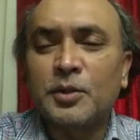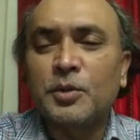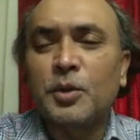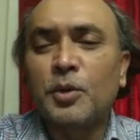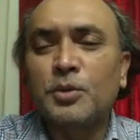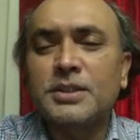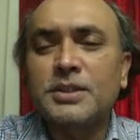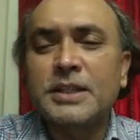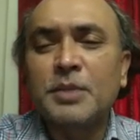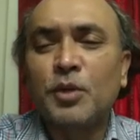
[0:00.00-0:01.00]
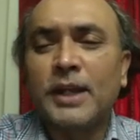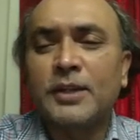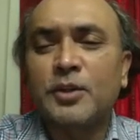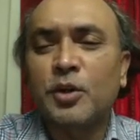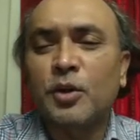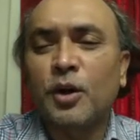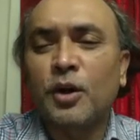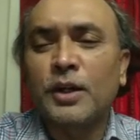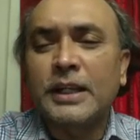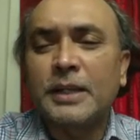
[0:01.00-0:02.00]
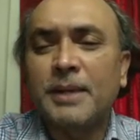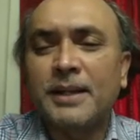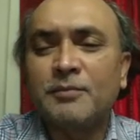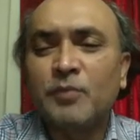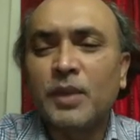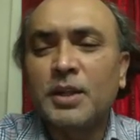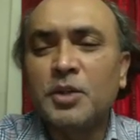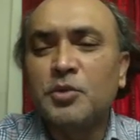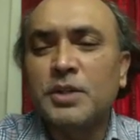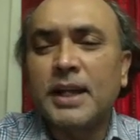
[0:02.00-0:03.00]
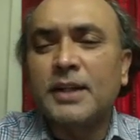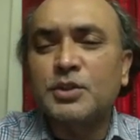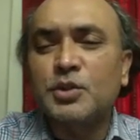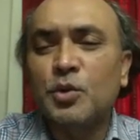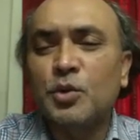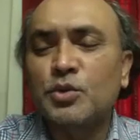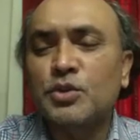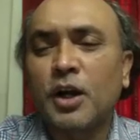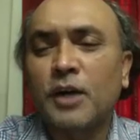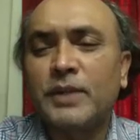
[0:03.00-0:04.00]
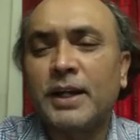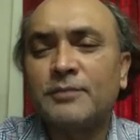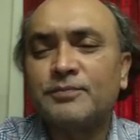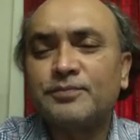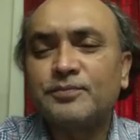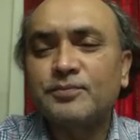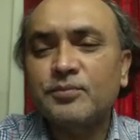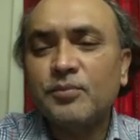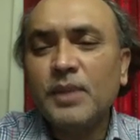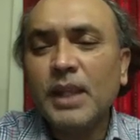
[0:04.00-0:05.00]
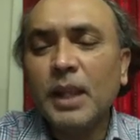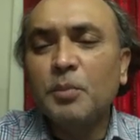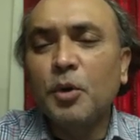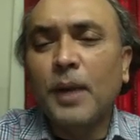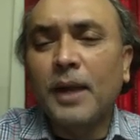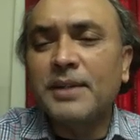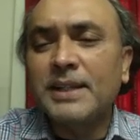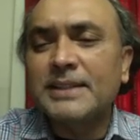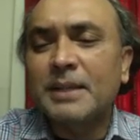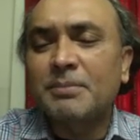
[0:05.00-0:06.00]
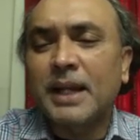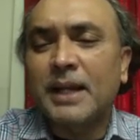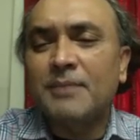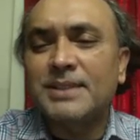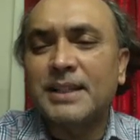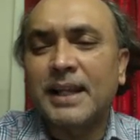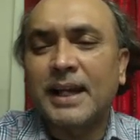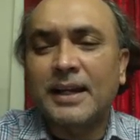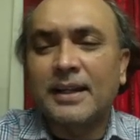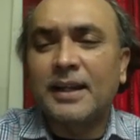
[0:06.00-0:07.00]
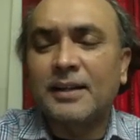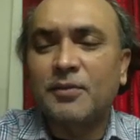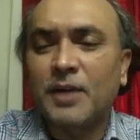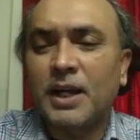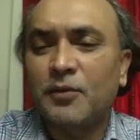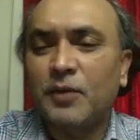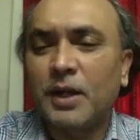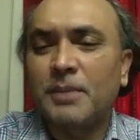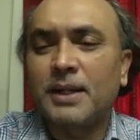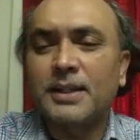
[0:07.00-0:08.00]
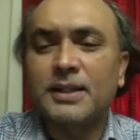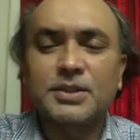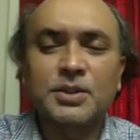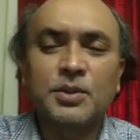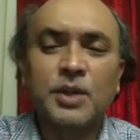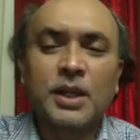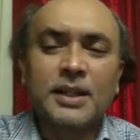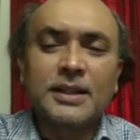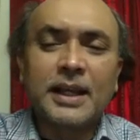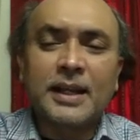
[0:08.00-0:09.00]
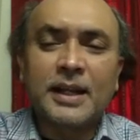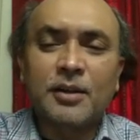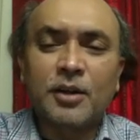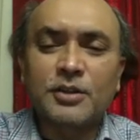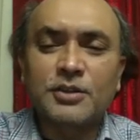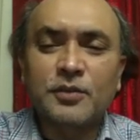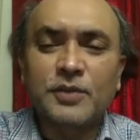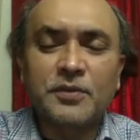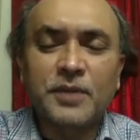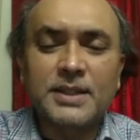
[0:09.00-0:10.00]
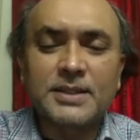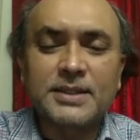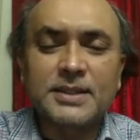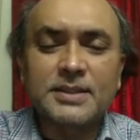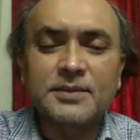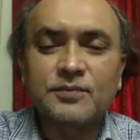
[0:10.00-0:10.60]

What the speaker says: growth stimulator or even nutrient source of the probiotics. Sometimes they are fermented. So there are lots of differences,